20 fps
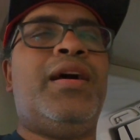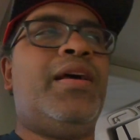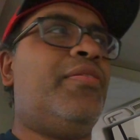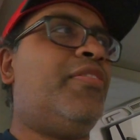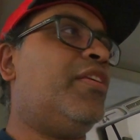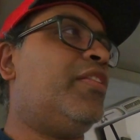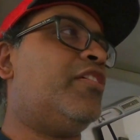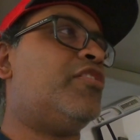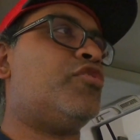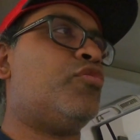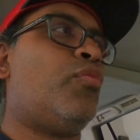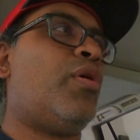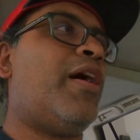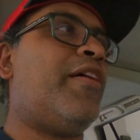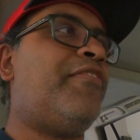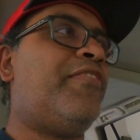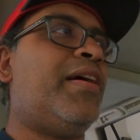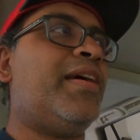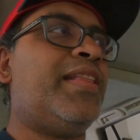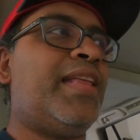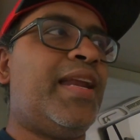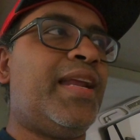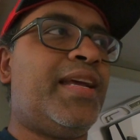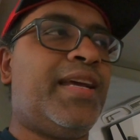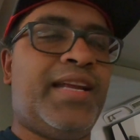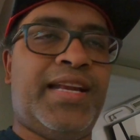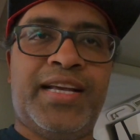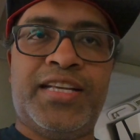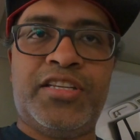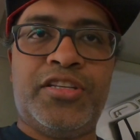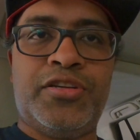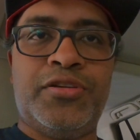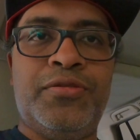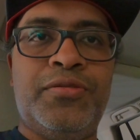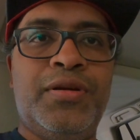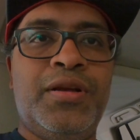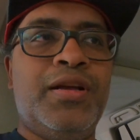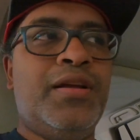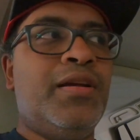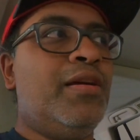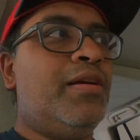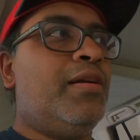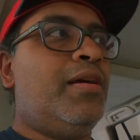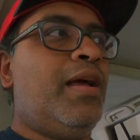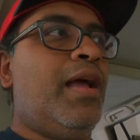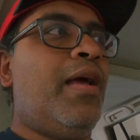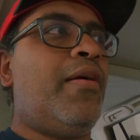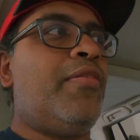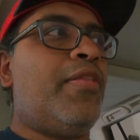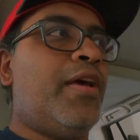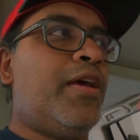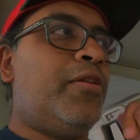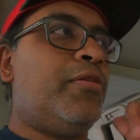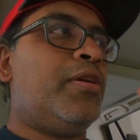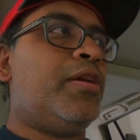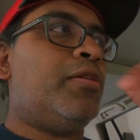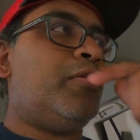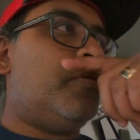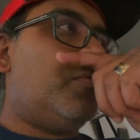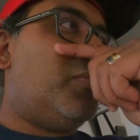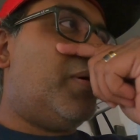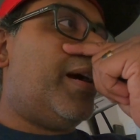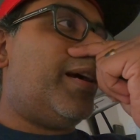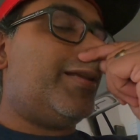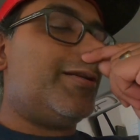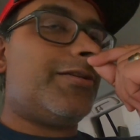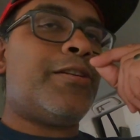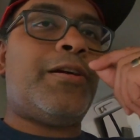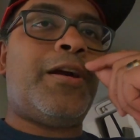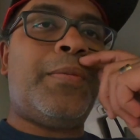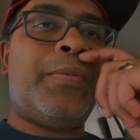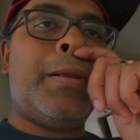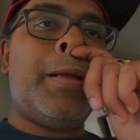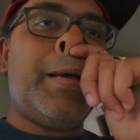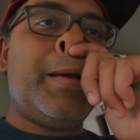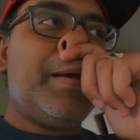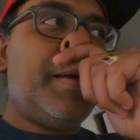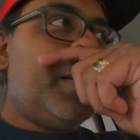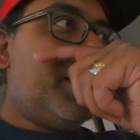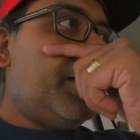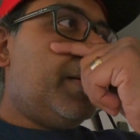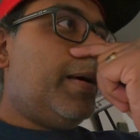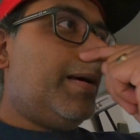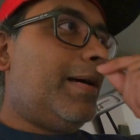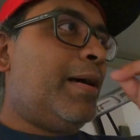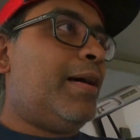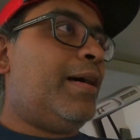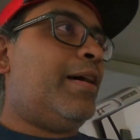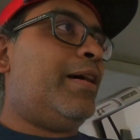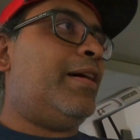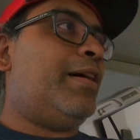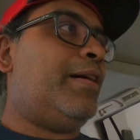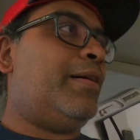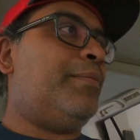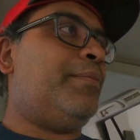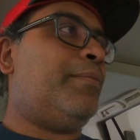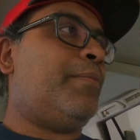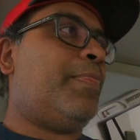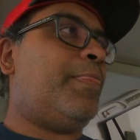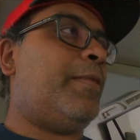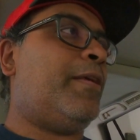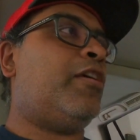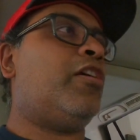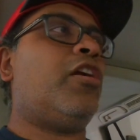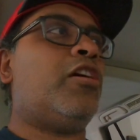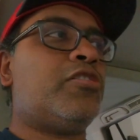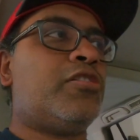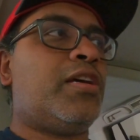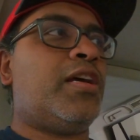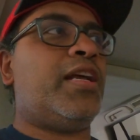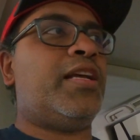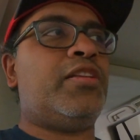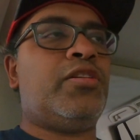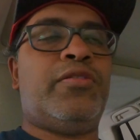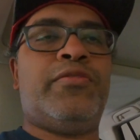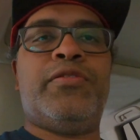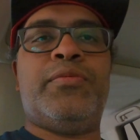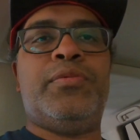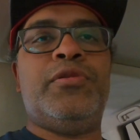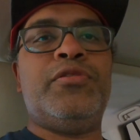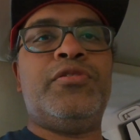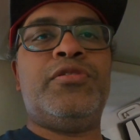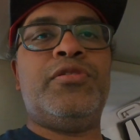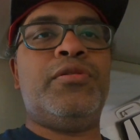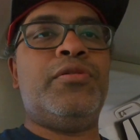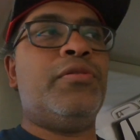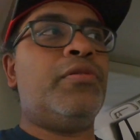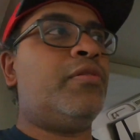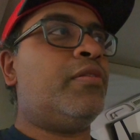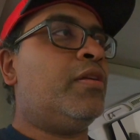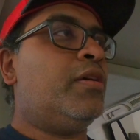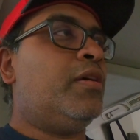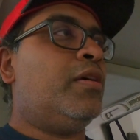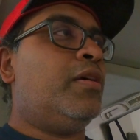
I think there's a Wi-Fi that it connects to, and then you can do wireless CarPlay. You can also connect over Bluetooth.